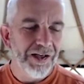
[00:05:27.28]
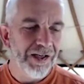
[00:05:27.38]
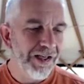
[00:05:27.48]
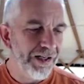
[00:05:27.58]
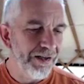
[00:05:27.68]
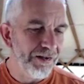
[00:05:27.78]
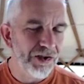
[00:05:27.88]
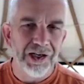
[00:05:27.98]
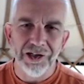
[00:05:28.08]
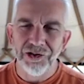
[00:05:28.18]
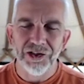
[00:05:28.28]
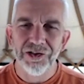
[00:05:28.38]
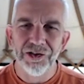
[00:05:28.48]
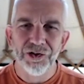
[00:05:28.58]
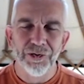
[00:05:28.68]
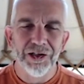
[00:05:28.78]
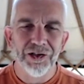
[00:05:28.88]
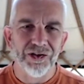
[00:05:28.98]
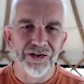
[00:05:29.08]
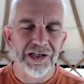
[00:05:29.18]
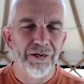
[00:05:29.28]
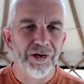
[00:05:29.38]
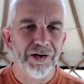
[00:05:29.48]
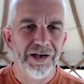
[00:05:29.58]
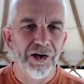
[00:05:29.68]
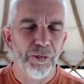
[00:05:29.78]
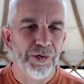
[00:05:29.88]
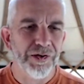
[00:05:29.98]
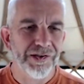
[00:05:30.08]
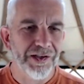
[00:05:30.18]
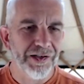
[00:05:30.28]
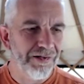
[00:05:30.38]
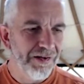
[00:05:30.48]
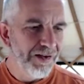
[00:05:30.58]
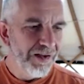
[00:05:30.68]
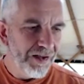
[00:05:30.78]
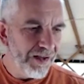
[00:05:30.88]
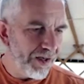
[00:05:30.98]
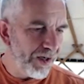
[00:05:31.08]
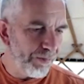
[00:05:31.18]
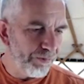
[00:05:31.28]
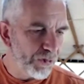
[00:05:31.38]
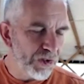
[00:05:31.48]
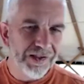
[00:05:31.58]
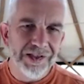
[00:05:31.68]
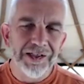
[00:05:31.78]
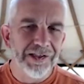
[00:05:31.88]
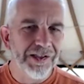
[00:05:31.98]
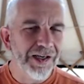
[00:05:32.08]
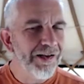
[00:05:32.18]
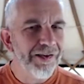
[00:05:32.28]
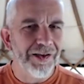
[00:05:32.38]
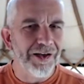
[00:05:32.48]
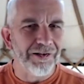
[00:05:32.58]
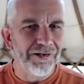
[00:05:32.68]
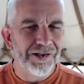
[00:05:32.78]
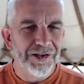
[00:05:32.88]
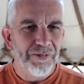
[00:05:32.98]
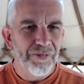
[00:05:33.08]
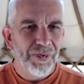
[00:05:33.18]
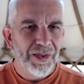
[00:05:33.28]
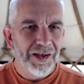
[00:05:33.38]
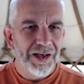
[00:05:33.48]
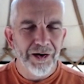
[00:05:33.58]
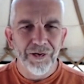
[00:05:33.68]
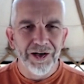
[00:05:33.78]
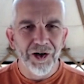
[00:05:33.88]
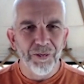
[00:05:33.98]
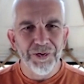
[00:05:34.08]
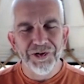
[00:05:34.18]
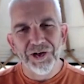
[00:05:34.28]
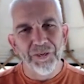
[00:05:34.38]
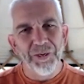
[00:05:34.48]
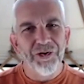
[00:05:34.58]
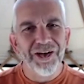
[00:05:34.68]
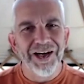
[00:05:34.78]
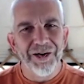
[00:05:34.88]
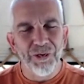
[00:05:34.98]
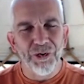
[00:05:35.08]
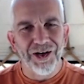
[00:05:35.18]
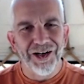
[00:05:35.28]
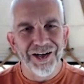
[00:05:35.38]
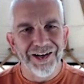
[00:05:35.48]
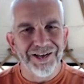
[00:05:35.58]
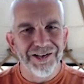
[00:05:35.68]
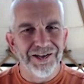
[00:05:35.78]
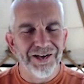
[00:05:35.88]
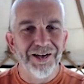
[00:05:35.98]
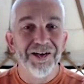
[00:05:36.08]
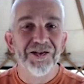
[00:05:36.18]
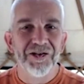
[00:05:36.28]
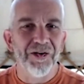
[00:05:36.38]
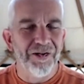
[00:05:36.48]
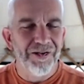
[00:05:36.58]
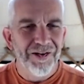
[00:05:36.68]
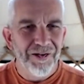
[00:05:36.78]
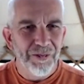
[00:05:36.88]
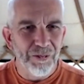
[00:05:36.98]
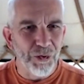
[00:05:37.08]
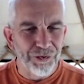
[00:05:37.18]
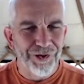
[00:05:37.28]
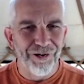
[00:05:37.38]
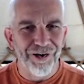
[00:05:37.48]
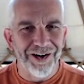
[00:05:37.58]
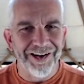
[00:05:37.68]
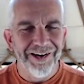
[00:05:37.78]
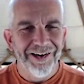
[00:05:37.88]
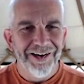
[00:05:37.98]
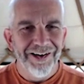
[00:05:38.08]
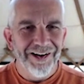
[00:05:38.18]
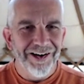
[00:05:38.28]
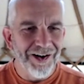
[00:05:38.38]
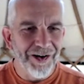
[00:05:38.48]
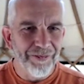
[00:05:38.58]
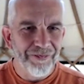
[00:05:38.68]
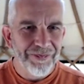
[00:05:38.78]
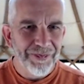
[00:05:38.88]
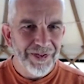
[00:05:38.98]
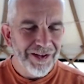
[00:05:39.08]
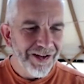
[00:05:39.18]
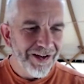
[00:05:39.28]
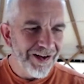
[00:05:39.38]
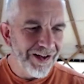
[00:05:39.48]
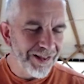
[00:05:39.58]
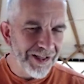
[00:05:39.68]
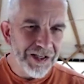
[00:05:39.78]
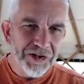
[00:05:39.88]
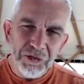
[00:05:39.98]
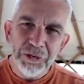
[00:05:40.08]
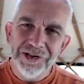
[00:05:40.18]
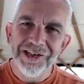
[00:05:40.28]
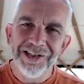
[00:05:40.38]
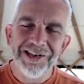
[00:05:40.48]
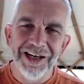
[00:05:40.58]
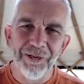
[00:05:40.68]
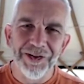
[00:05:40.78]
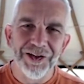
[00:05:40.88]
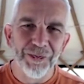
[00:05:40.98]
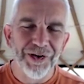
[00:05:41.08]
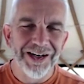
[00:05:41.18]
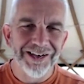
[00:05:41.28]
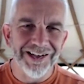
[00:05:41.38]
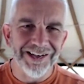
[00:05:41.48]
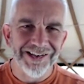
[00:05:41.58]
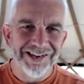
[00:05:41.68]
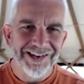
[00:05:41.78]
in challenging situations, how it can help us in just day-to-day things, how it can help us to communicate more clearly, to listen more thoroughly. And these are all sitting there within the practice,